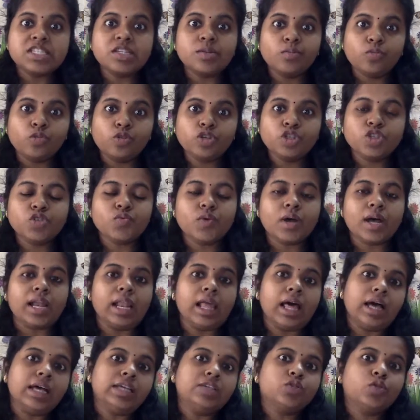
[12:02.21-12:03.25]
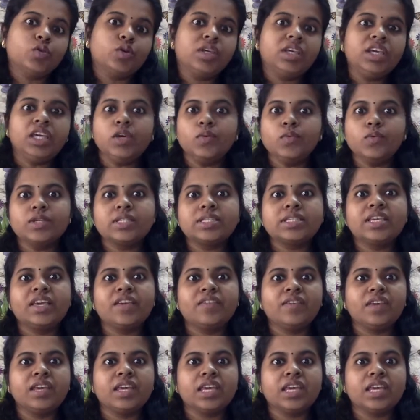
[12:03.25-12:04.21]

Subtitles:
Muchwalla, so he was giving